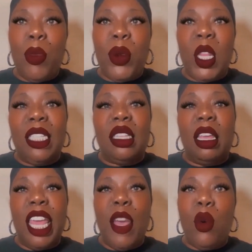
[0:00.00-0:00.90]
cyber
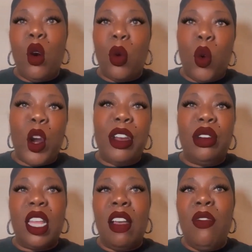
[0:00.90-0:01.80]
bullies, and keyboard
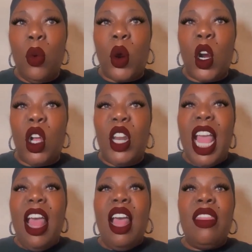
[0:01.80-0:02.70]
warriors of the
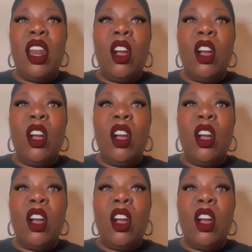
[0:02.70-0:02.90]
world